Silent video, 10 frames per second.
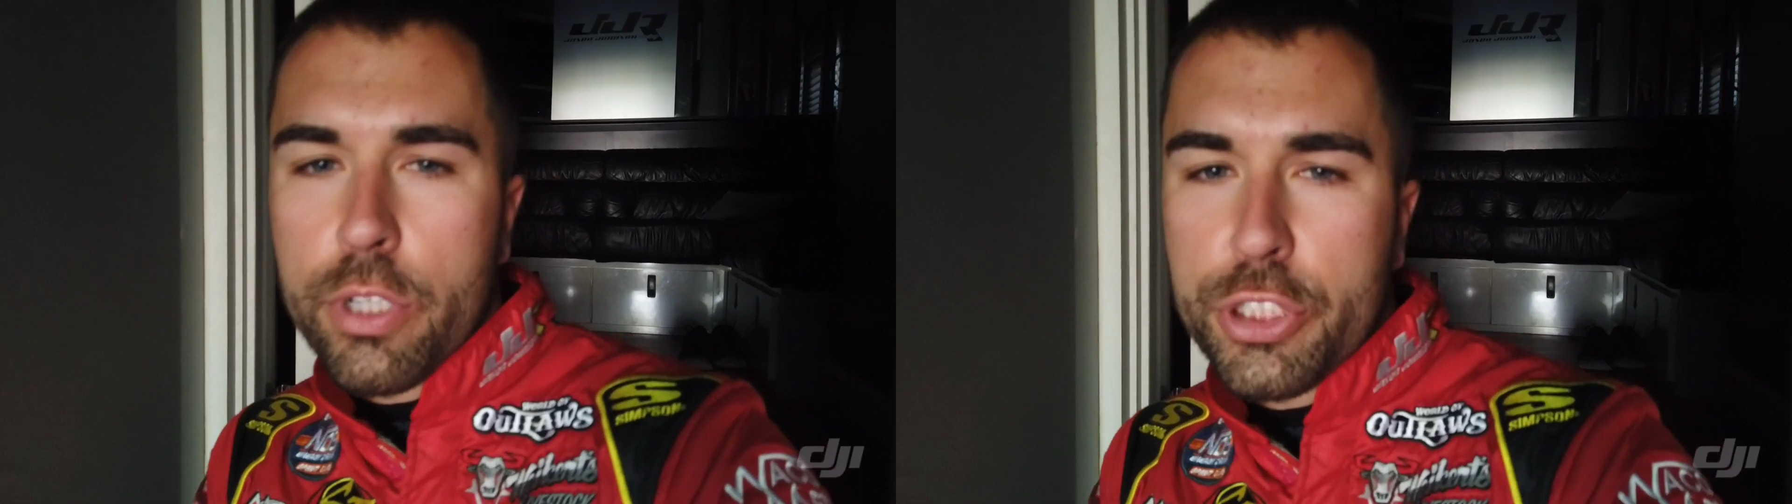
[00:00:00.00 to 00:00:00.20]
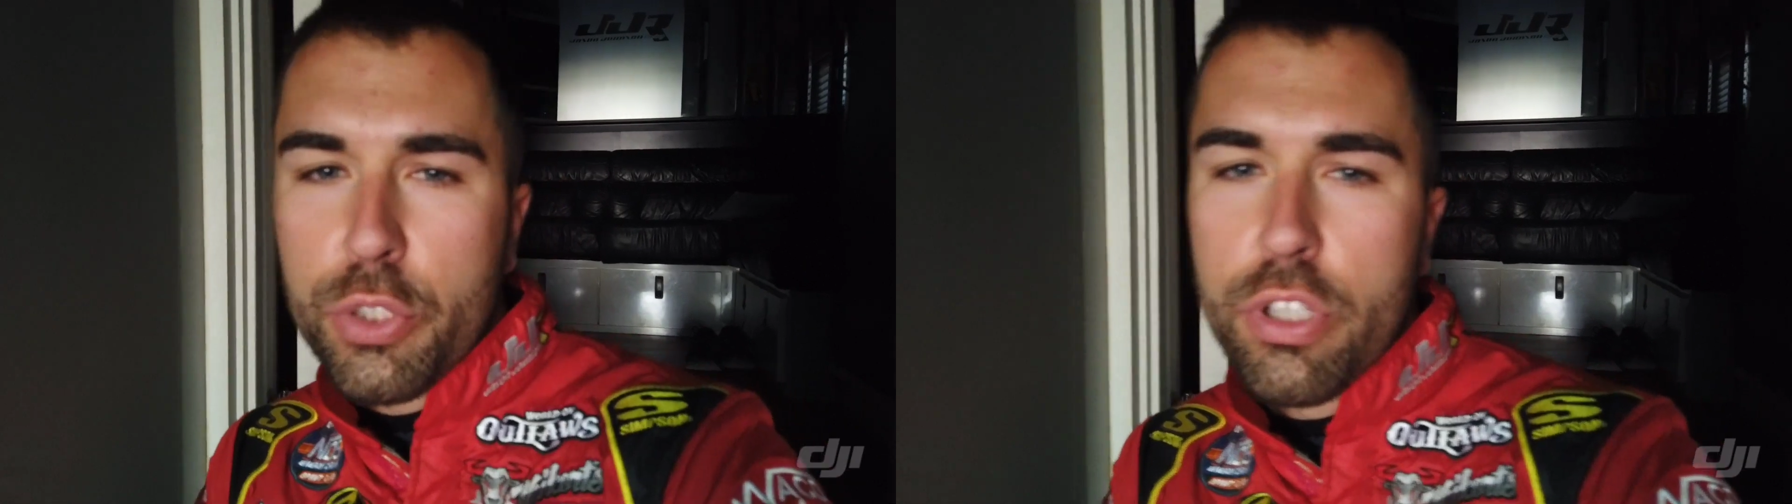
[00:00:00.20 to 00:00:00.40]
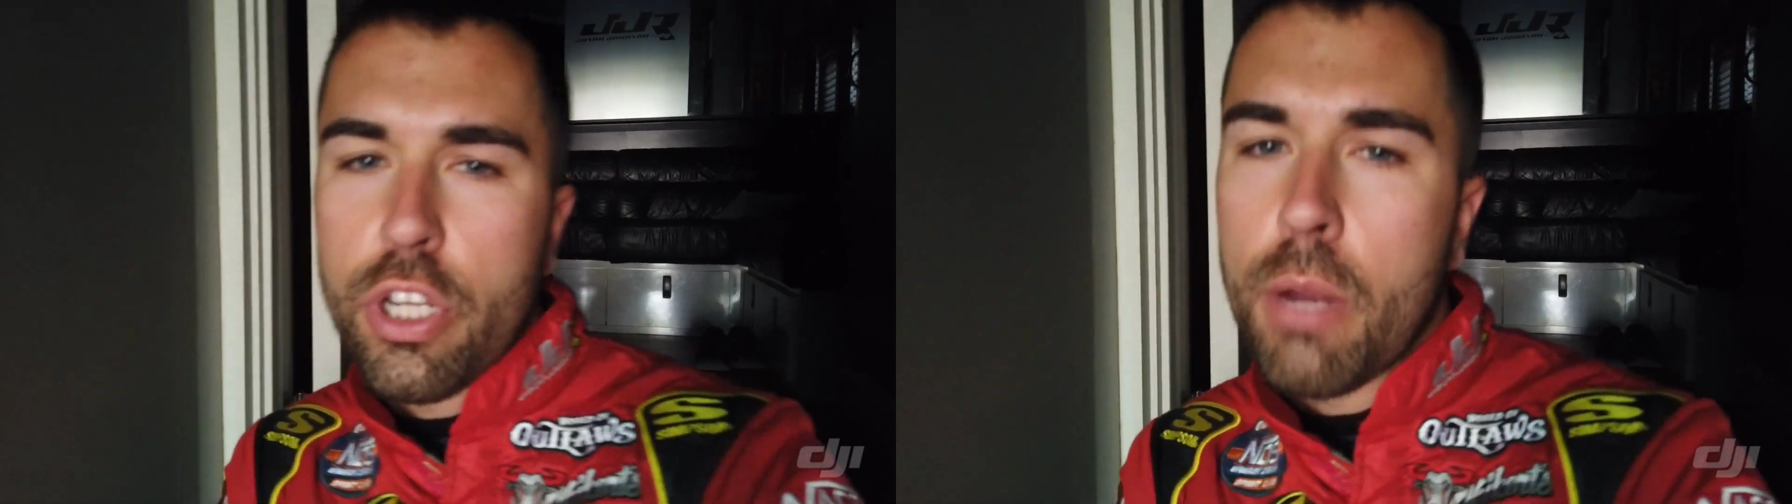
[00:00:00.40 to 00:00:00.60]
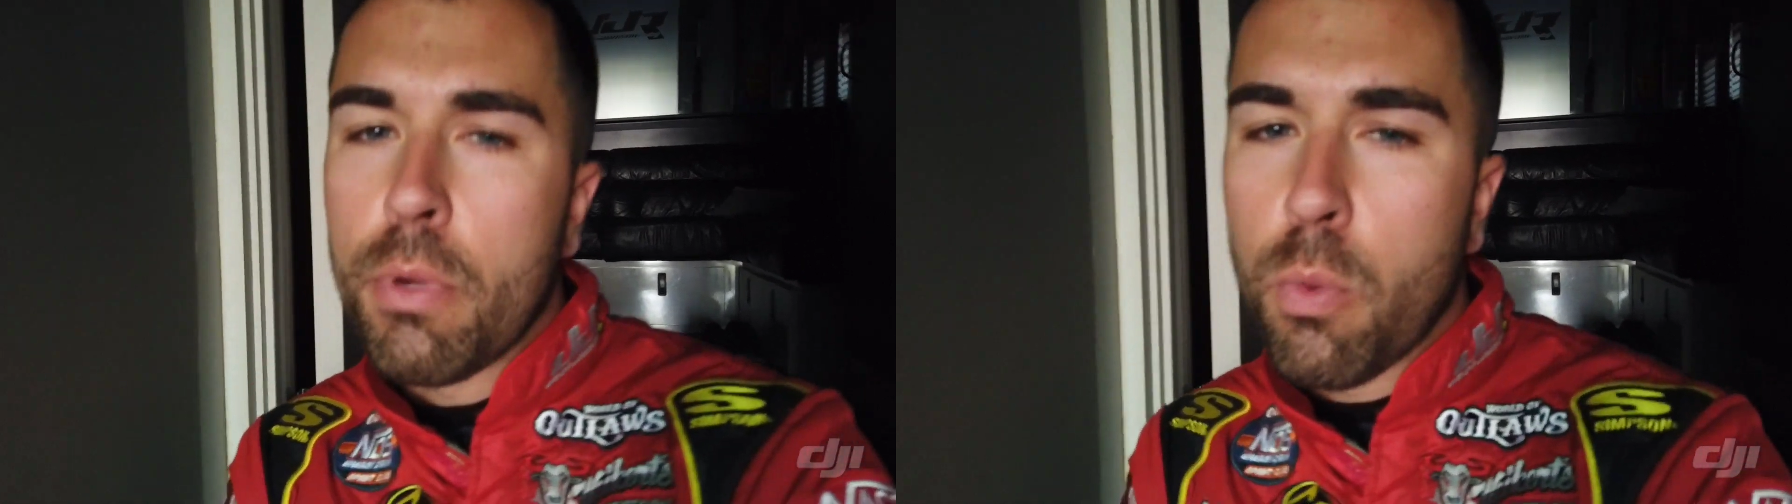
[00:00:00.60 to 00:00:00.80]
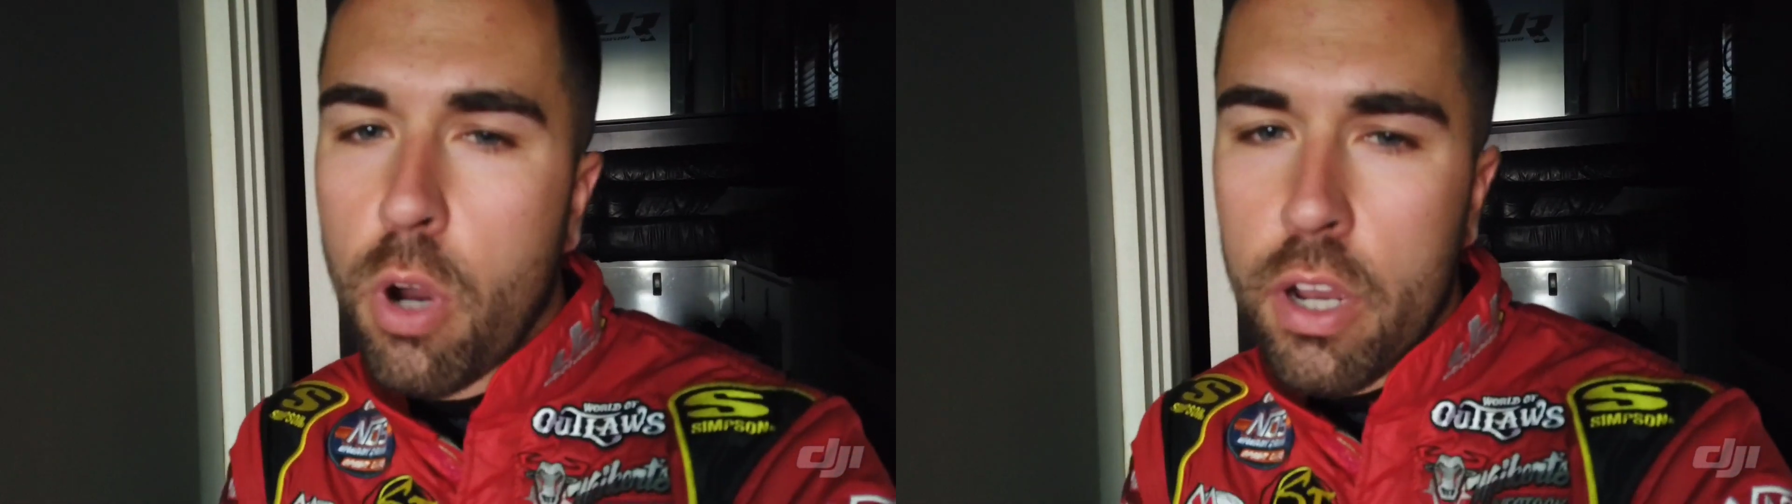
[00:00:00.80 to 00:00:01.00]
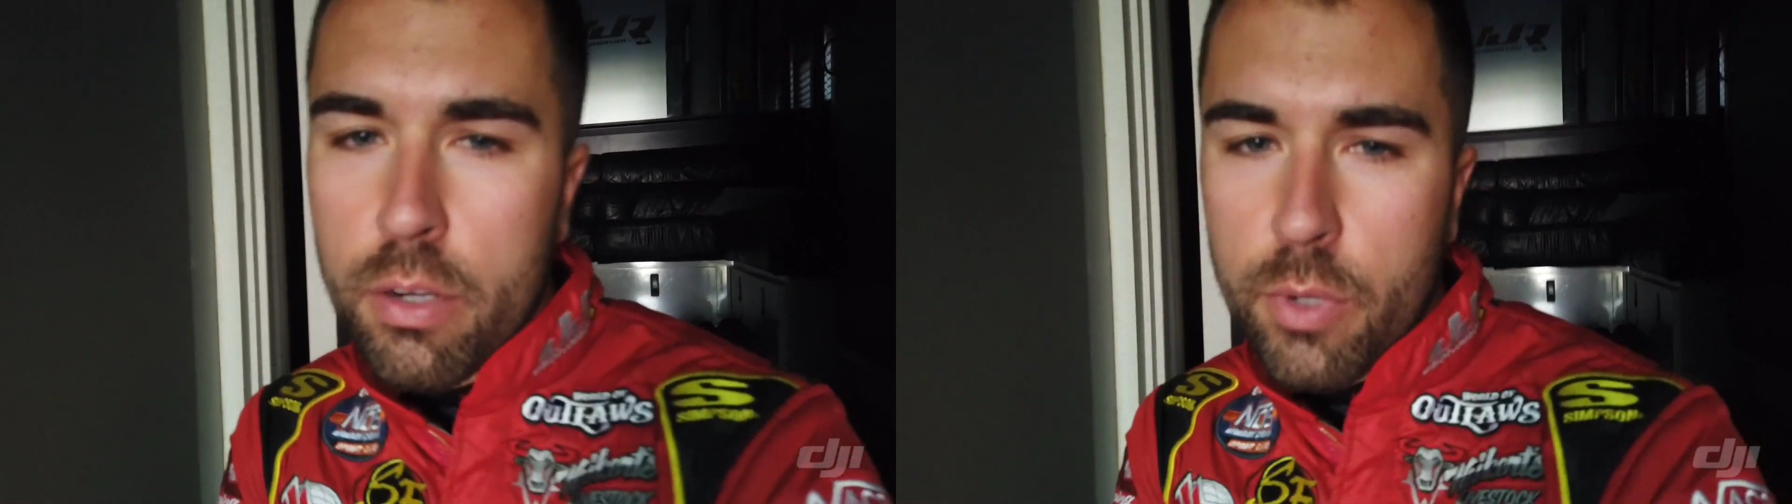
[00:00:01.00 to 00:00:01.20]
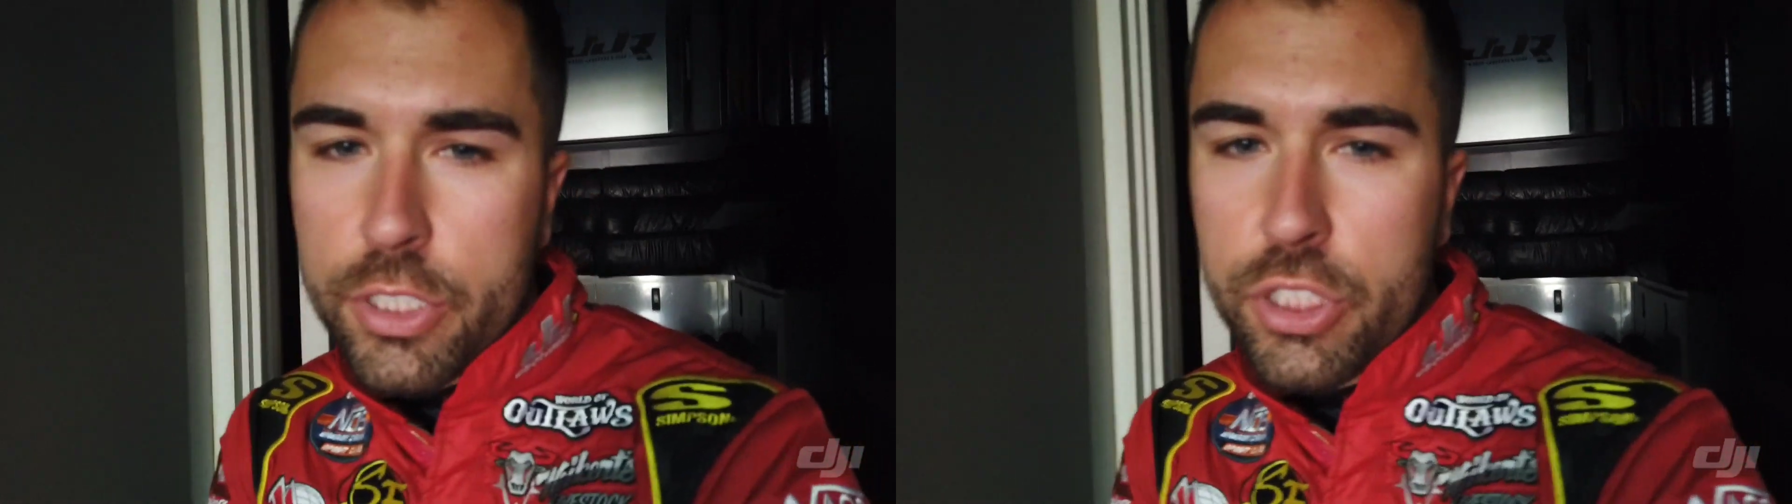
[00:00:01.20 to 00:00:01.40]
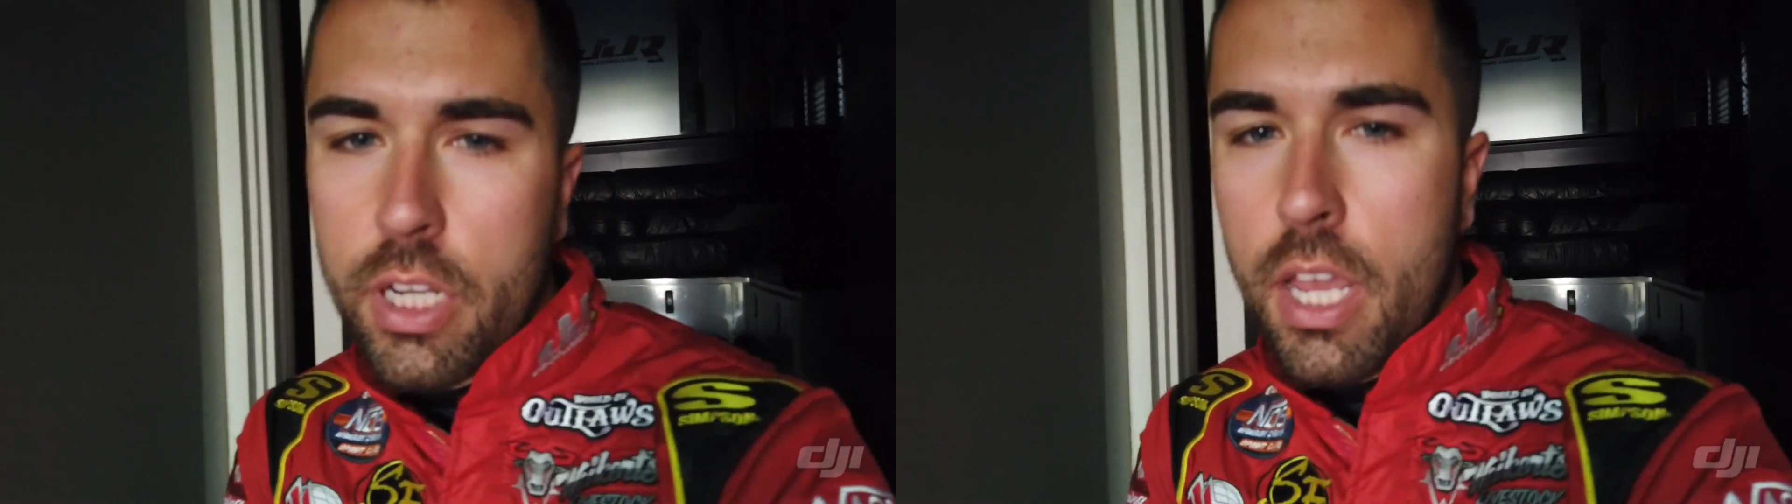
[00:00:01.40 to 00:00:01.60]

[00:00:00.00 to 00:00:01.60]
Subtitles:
We drew the number 1, which